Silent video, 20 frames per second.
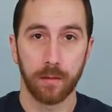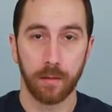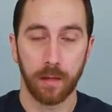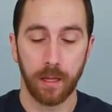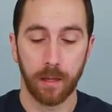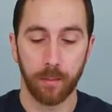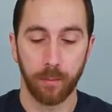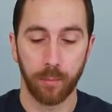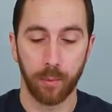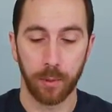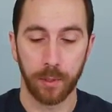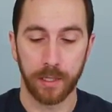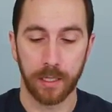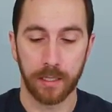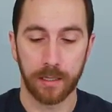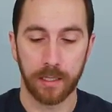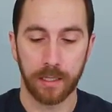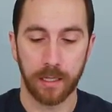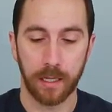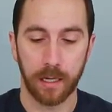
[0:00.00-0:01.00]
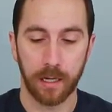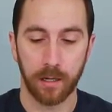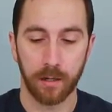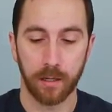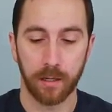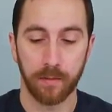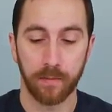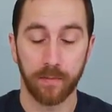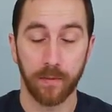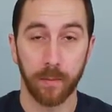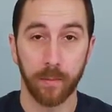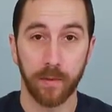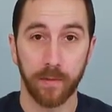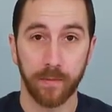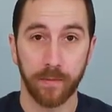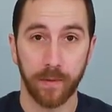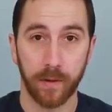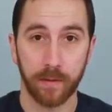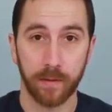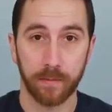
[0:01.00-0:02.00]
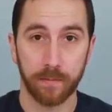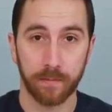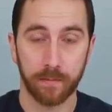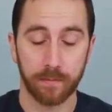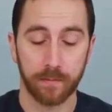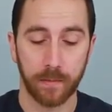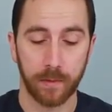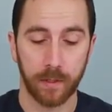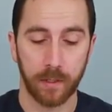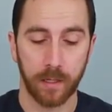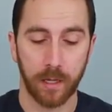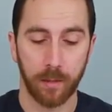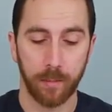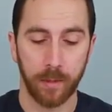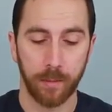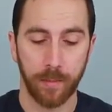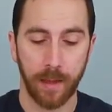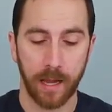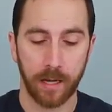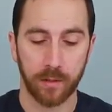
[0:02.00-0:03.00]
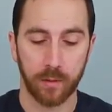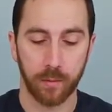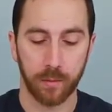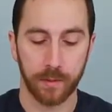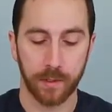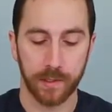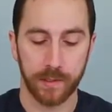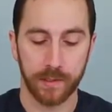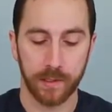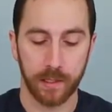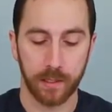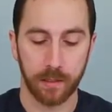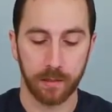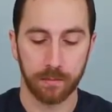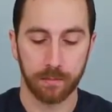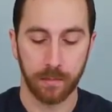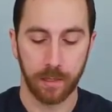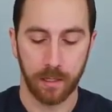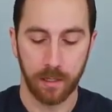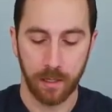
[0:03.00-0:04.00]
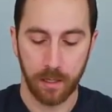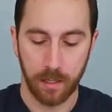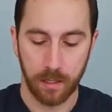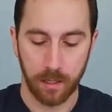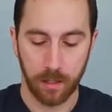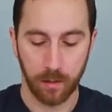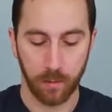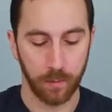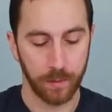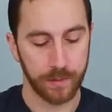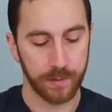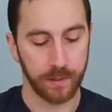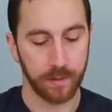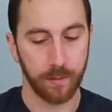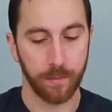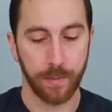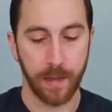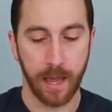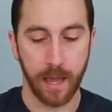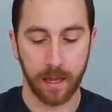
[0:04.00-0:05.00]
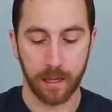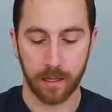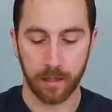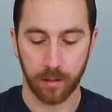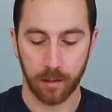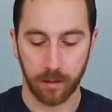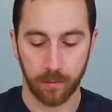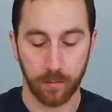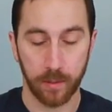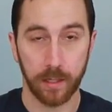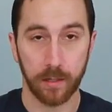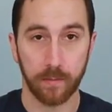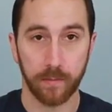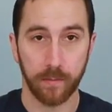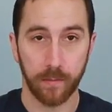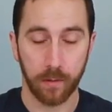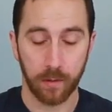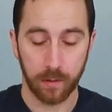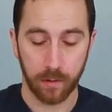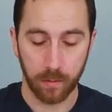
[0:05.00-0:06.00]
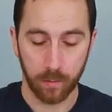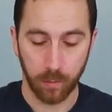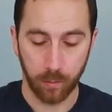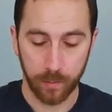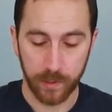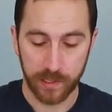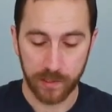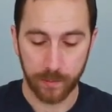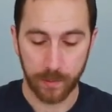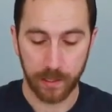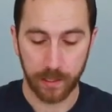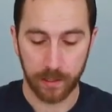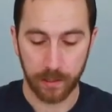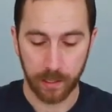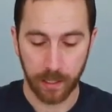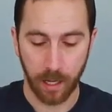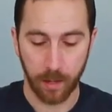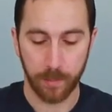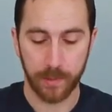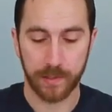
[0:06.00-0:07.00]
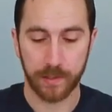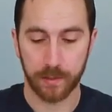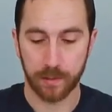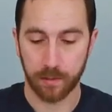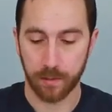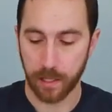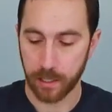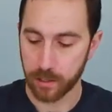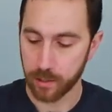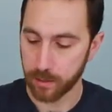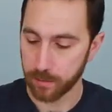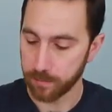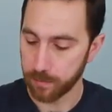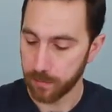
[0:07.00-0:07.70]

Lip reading: and bringing the air in from the front, coming back toward the center. Now, the ones on the back, 3 and 4, will be spinning the opposite direction.